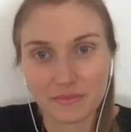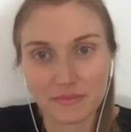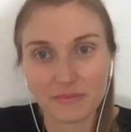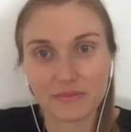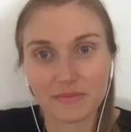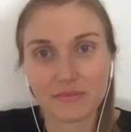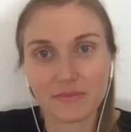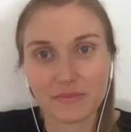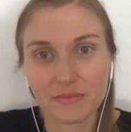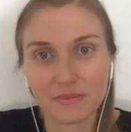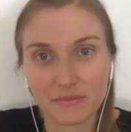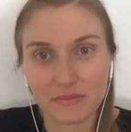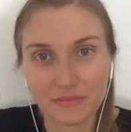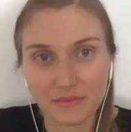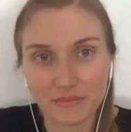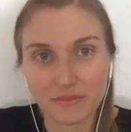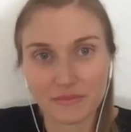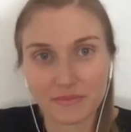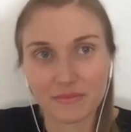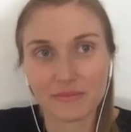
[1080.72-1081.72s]

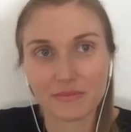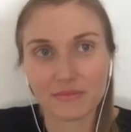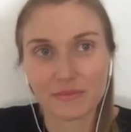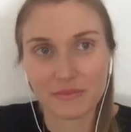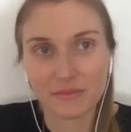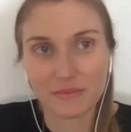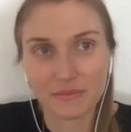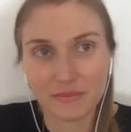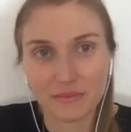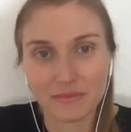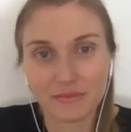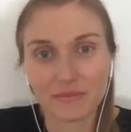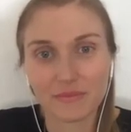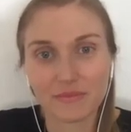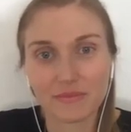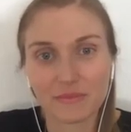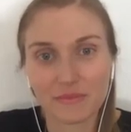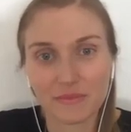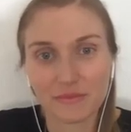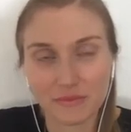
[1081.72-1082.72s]

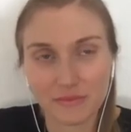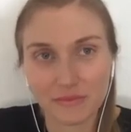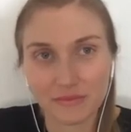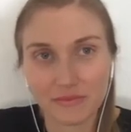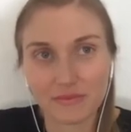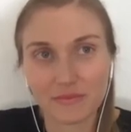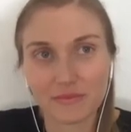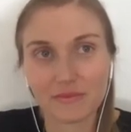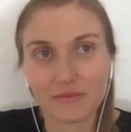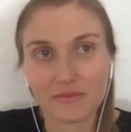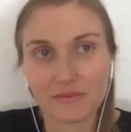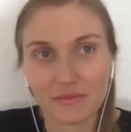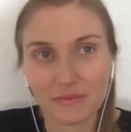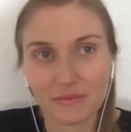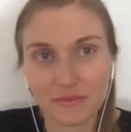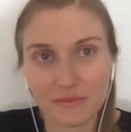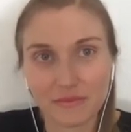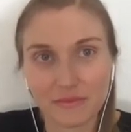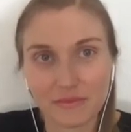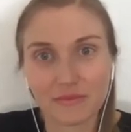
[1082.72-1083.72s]

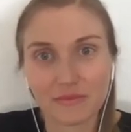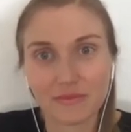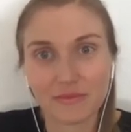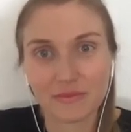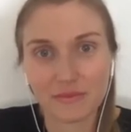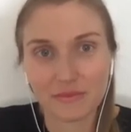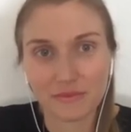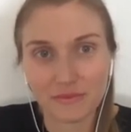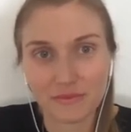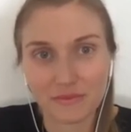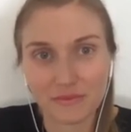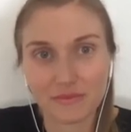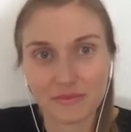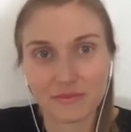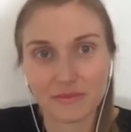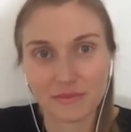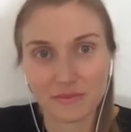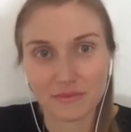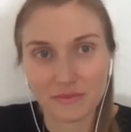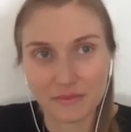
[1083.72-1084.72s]

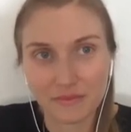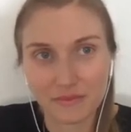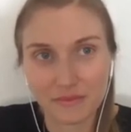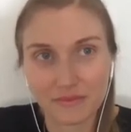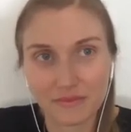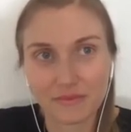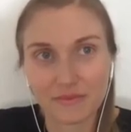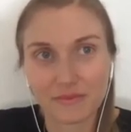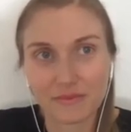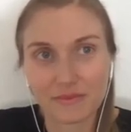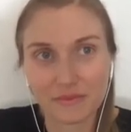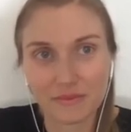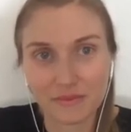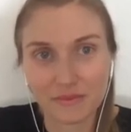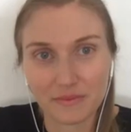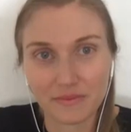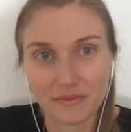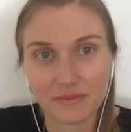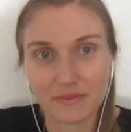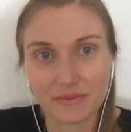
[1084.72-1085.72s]

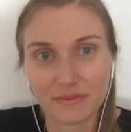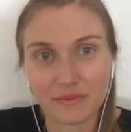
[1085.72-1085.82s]
No words are spoken by the person on screen.